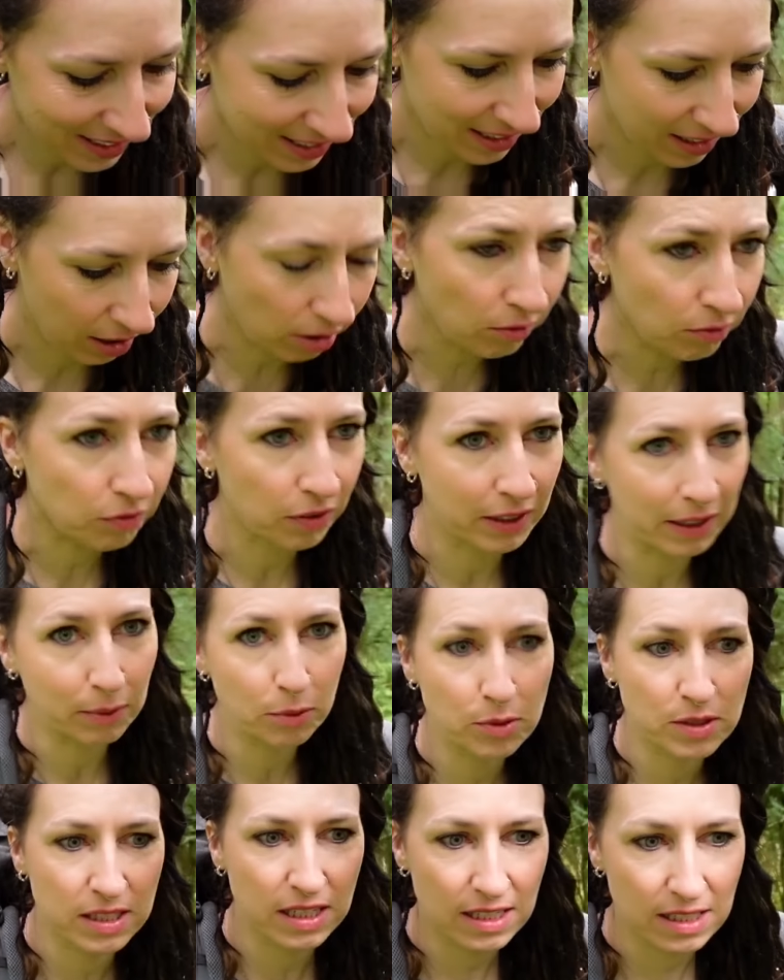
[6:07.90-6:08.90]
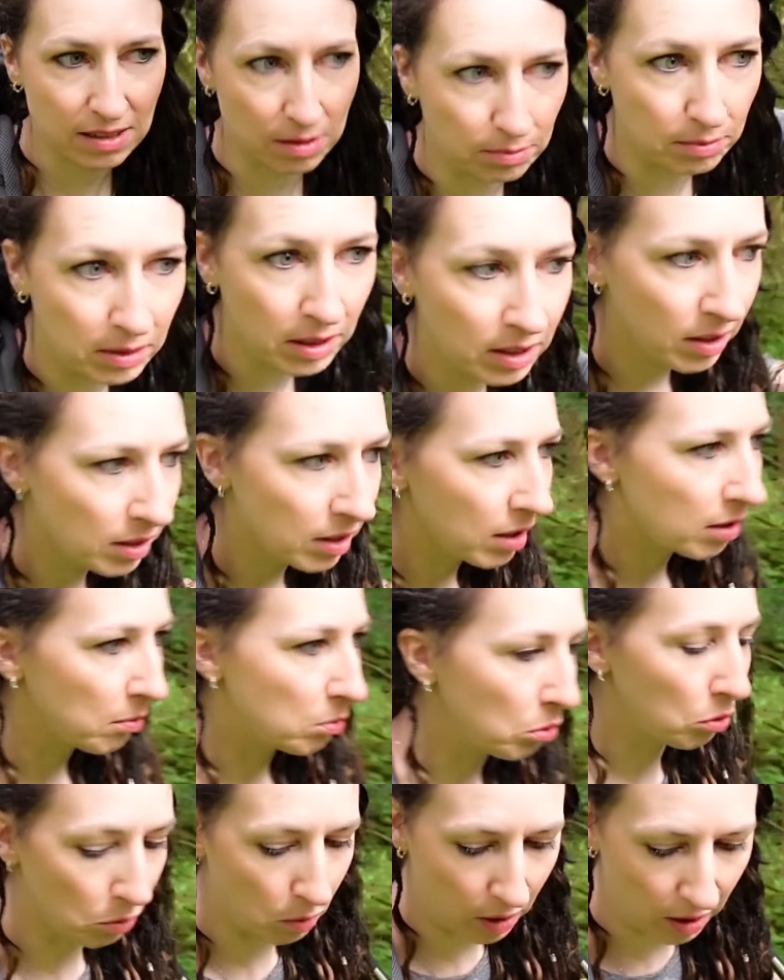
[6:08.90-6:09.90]
hopefully we'll see some
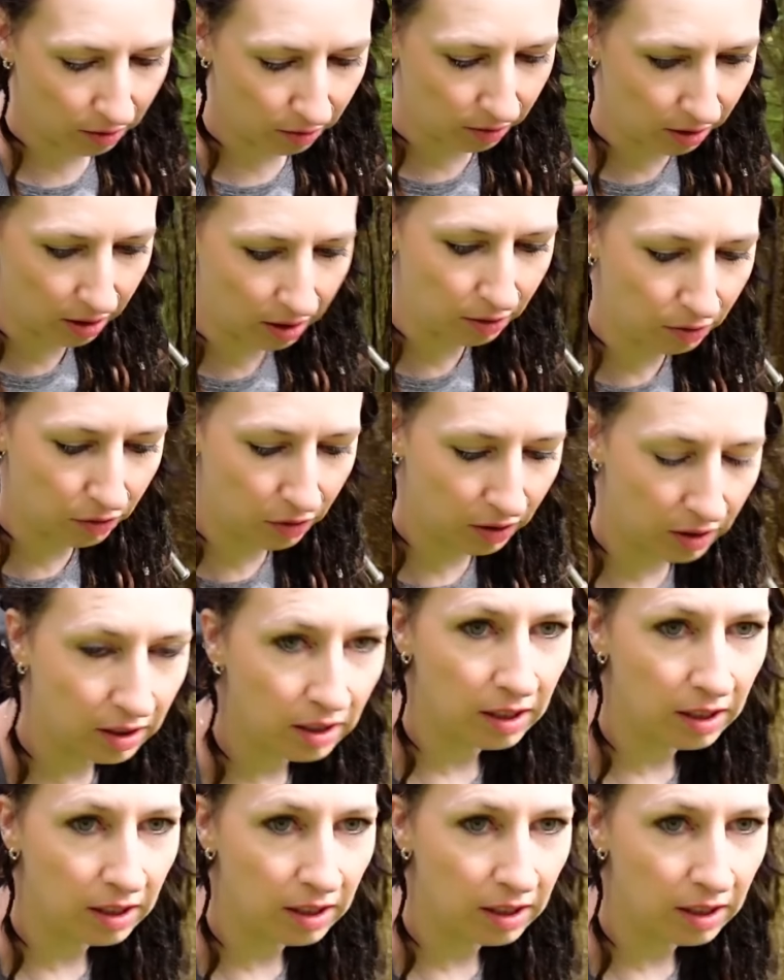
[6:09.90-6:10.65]
more wildlife.